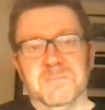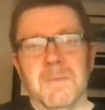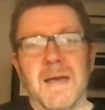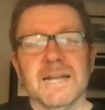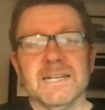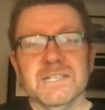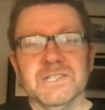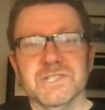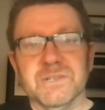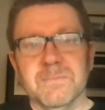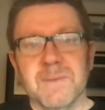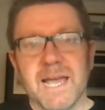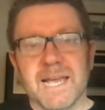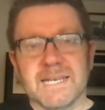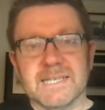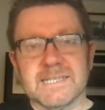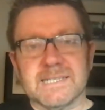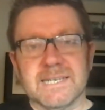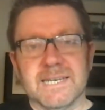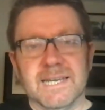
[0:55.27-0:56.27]
Manager
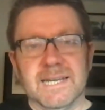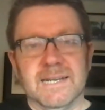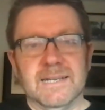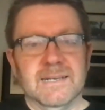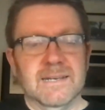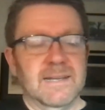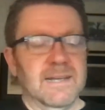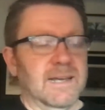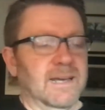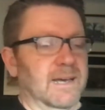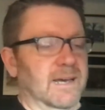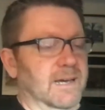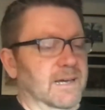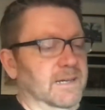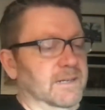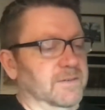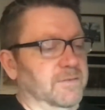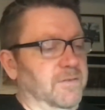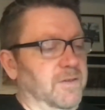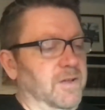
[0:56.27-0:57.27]
magazine
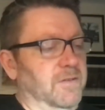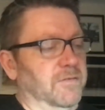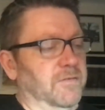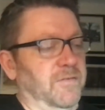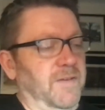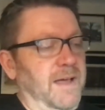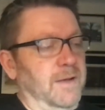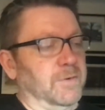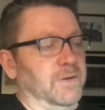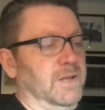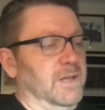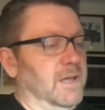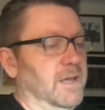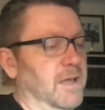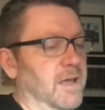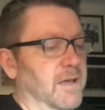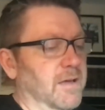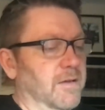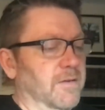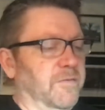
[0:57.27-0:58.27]
and found a
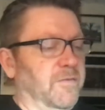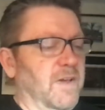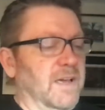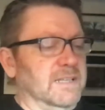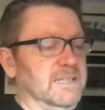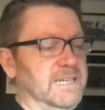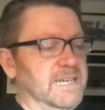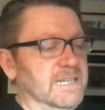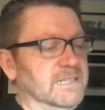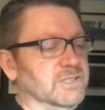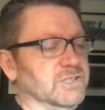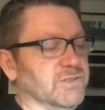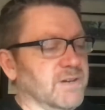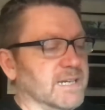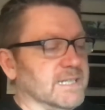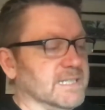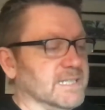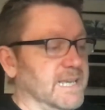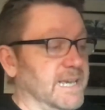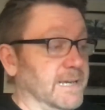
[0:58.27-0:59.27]
fairly
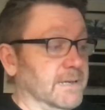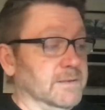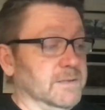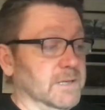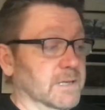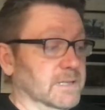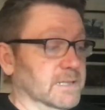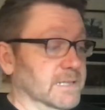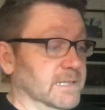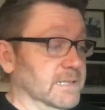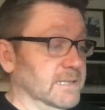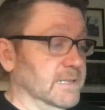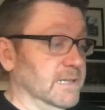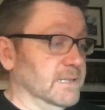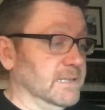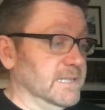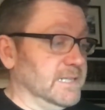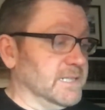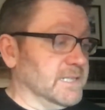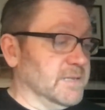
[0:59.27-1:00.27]
interesting, at
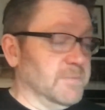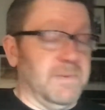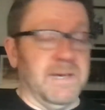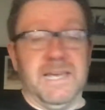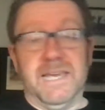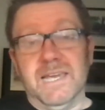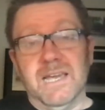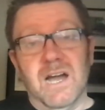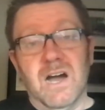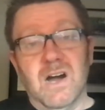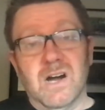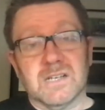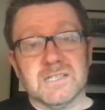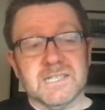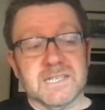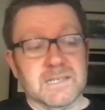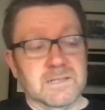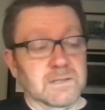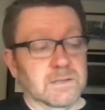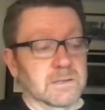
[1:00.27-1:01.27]
least to me,
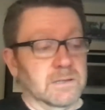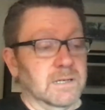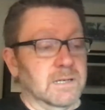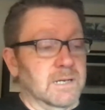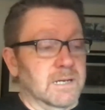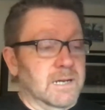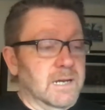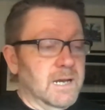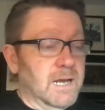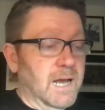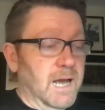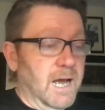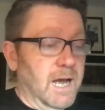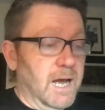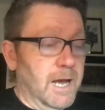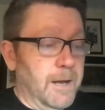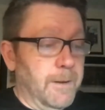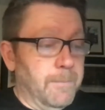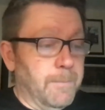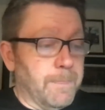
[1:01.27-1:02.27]
article
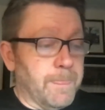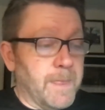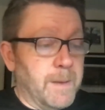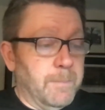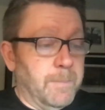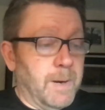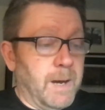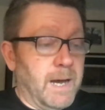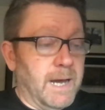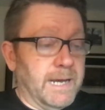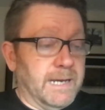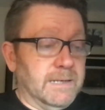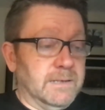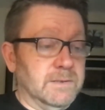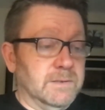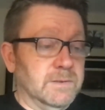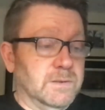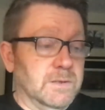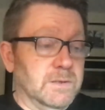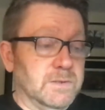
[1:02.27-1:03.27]
by
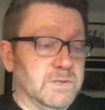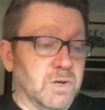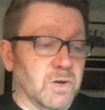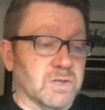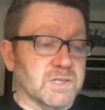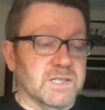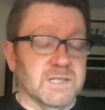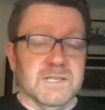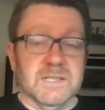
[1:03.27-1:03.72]
Dr.